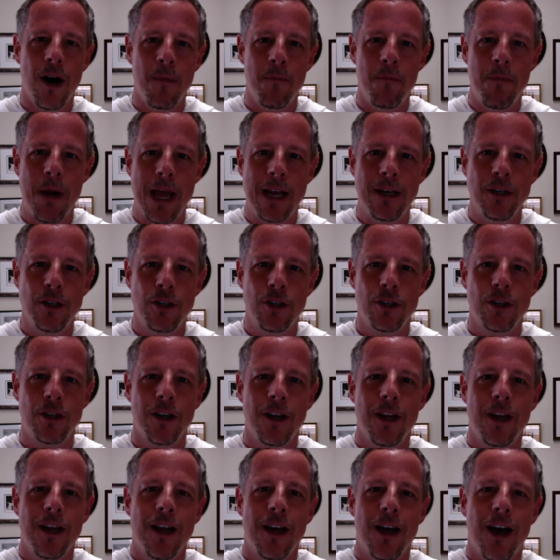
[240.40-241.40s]
a bench
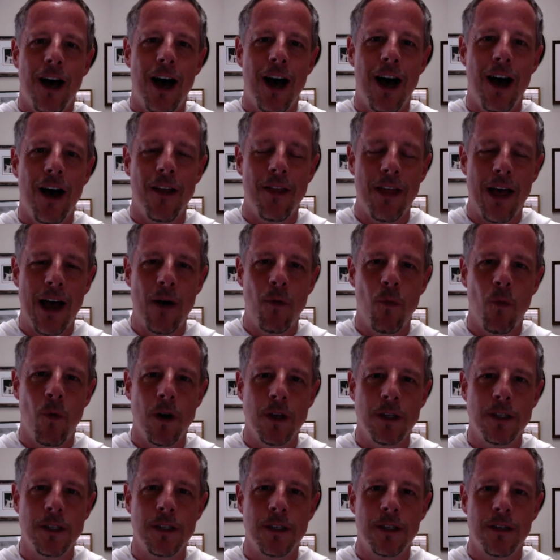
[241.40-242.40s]
that
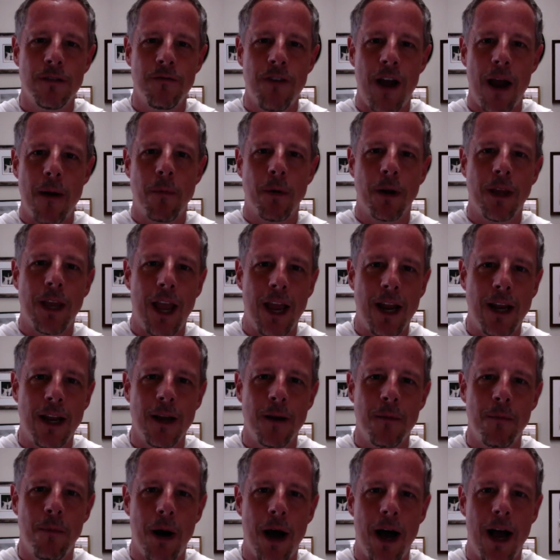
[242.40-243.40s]
was fabricated
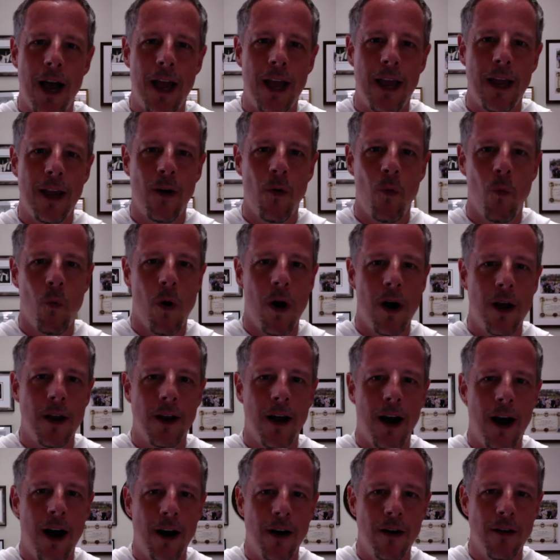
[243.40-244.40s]
by one
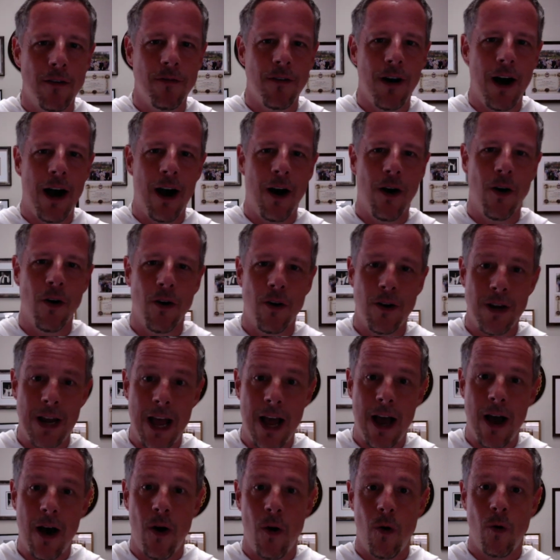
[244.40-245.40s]
of our
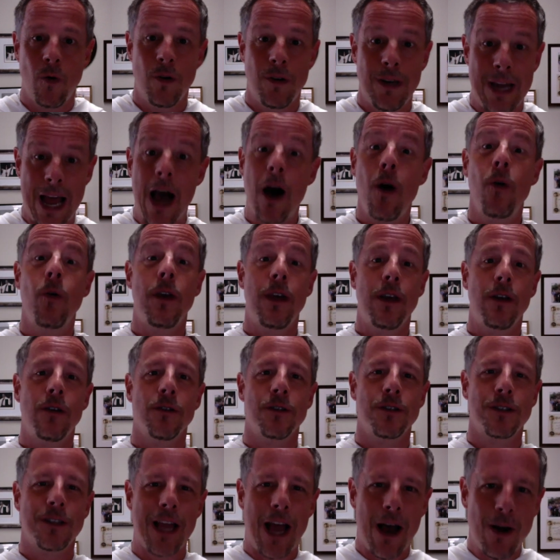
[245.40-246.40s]
now Eagle
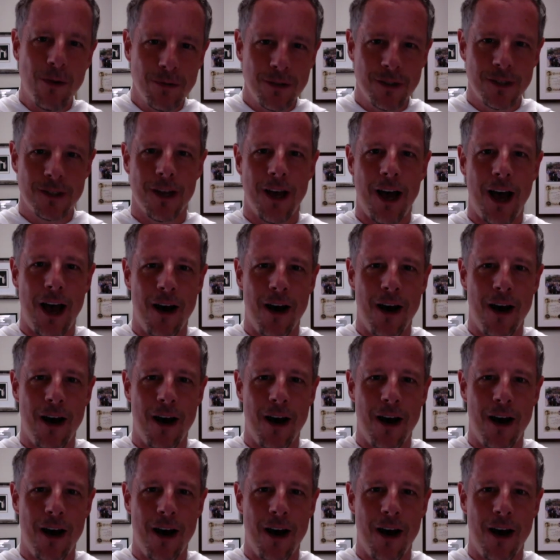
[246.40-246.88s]
Scouts